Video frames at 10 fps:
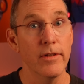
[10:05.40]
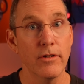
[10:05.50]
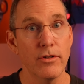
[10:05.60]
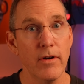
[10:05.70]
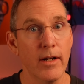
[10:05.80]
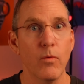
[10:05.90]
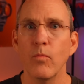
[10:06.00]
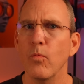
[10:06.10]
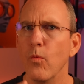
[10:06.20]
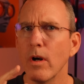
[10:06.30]
really the trick.
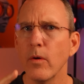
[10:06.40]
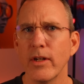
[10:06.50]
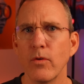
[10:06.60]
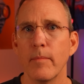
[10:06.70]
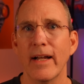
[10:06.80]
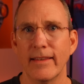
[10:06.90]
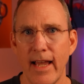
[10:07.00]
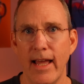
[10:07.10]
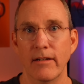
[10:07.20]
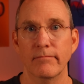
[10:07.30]
What do we do about
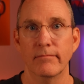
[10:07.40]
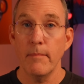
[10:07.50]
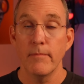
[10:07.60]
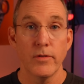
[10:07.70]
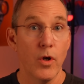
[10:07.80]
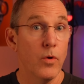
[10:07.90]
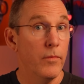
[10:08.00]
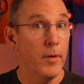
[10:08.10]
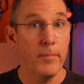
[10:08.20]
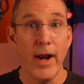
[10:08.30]
that? Okay,
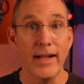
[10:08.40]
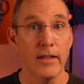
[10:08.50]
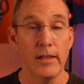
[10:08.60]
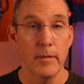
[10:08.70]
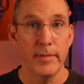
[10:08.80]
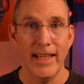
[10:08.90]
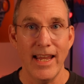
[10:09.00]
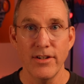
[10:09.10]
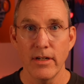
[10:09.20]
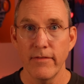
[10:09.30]
so the practical
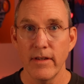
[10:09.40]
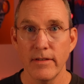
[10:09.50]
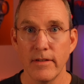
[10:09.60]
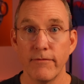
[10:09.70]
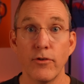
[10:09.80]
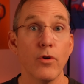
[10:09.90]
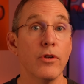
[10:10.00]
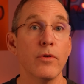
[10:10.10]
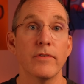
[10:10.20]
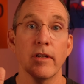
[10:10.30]
implication of this, if you're
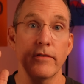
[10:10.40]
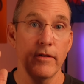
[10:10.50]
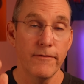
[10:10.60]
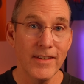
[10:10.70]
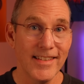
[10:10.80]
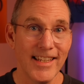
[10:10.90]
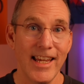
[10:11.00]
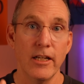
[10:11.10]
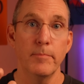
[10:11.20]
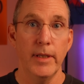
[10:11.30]
using a
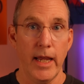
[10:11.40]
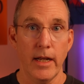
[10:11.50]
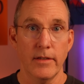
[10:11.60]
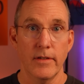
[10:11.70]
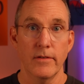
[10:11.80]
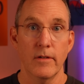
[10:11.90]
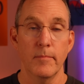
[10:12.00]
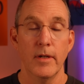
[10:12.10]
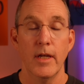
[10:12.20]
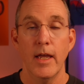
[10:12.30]
sophisticated planning
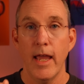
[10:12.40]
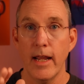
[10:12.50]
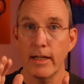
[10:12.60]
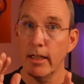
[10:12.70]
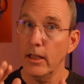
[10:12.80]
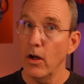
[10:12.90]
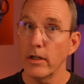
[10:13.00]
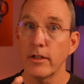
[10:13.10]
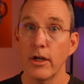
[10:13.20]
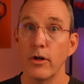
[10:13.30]
system and
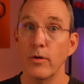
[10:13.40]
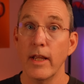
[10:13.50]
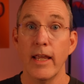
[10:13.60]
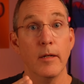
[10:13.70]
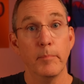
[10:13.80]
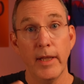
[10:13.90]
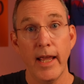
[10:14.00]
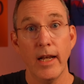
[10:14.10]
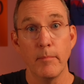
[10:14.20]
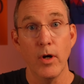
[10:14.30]
Claude Code in
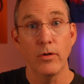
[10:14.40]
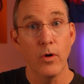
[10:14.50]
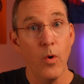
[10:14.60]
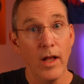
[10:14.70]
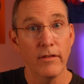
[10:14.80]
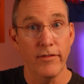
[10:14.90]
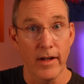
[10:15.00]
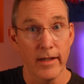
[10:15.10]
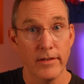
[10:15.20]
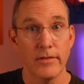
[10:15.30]
planning mode
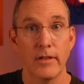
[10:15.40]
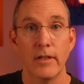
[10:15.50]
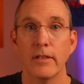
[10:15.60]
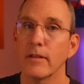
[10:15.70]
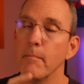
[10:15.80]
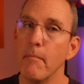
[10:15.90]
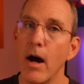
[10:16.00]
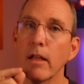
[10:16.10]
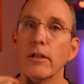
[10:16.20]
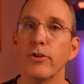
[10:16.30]
qualifies, the
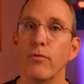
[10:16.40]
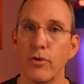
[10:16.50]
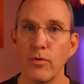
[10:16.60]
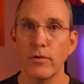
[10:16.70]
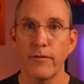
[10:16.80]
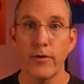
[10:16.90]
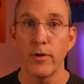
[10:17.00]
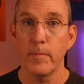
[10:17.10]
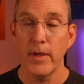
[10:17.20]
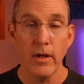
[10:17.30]
model you use for
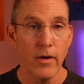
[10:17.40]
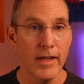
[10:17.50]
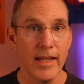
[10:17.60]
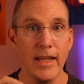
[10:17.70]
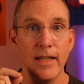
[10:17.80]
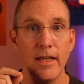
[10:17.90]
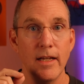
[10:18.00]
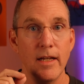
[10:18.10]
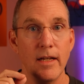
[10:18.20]
your PRD